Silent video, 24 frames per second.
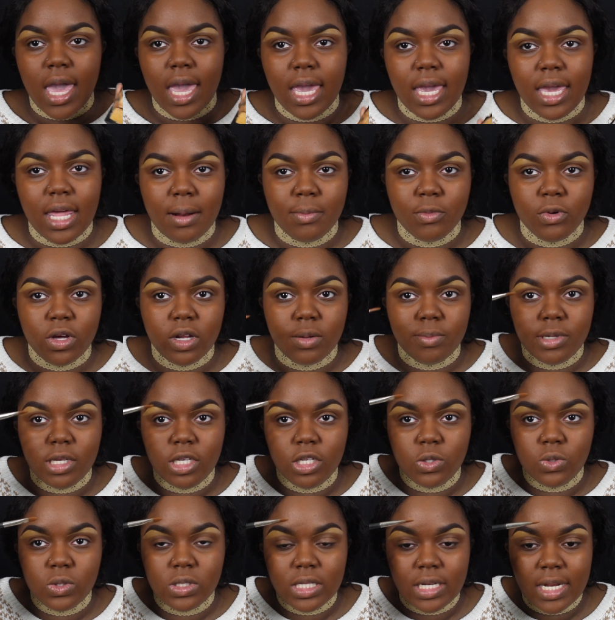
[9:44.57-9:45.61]
and I'm going to be
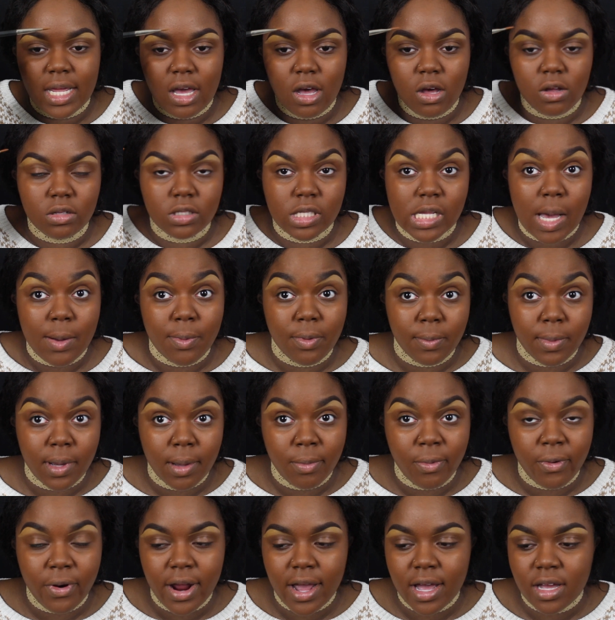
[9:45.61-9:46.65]
using that on top of
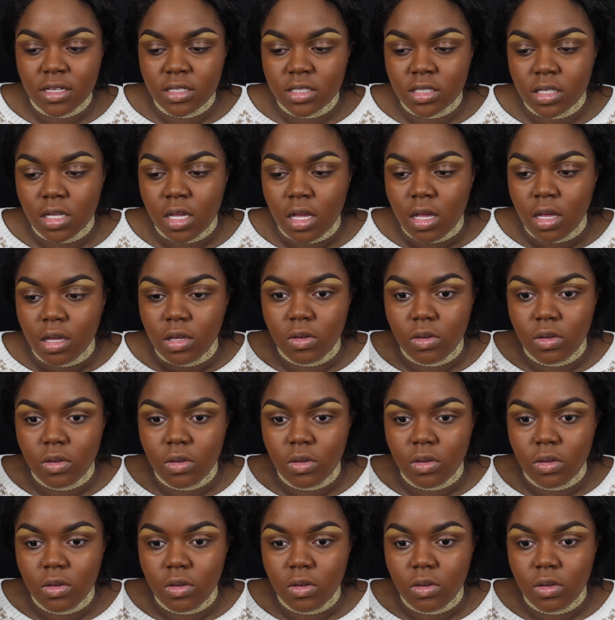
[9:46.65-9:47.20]
my brows.